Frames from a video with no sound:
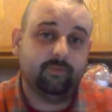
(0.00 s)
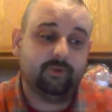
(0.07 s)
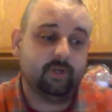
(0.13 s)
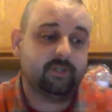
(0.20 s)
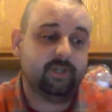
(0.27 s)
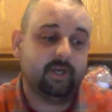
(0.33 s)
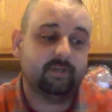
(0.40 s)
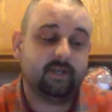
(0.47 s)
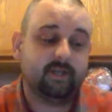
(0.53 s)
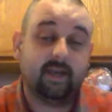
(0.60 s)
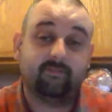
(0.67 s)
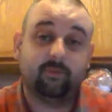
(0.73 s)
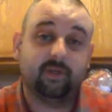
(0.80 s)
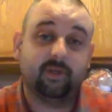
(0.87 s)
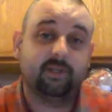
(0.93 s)
such as they
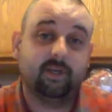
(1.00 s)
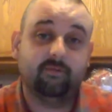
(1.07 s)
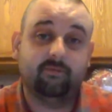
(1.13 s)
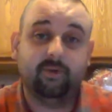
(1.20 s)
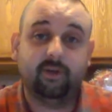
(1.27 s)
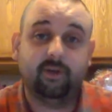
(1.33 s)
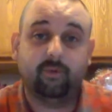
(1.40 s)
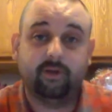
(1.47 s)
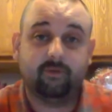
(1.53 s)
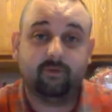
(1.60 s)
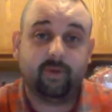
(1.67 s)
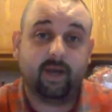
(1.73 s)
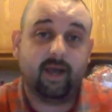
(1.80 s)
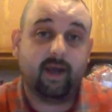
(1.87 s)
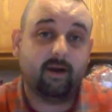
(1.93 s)
have to be 10 feet away
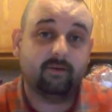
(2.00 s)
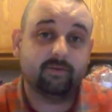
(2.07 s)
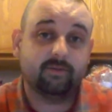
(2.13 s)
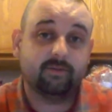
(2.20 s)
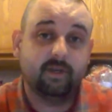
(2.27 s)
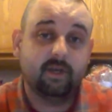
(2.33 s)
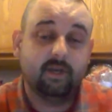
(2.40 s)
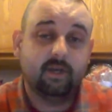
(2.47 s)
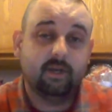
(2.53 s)
from a house,